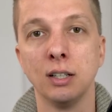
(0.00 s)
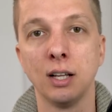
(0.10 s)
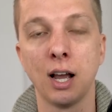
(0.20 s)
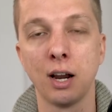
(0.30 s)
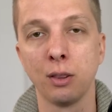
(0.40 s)

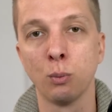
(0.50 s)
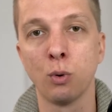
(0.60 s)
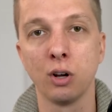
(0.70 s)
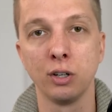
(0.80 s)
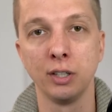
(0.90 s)
out of the
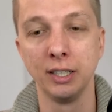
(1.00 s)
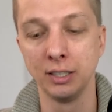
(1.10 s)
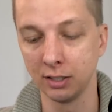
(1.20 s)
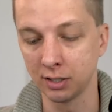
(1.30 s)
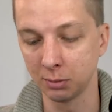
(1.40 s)
water
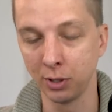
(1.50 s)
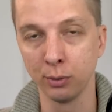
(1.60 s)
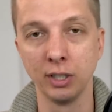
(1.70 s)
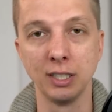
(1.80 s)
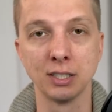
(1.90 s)
into
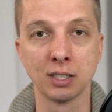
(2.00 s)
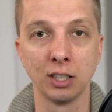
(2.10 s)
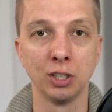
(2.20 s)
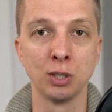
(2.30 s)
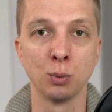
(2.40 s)
smithereens,
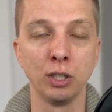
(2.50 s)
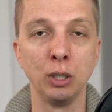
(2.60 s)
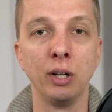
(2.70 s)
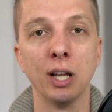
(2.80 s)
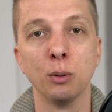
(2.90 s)
such as what
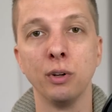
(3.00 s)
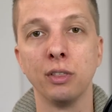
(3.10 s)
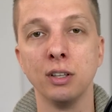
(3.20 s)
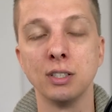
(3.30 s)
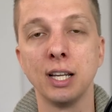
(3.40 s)
you get
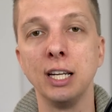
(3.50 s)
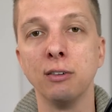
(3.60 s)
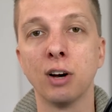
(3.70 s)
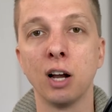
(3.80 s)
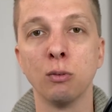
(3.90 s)
with this
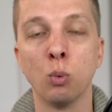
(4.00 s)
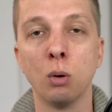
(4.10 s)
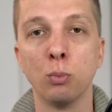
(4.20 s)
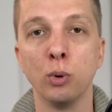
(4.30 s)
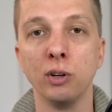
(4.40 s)
85
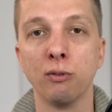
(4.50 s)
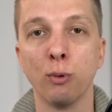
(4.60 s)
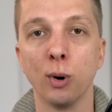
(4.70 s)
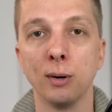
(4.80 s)
1.4.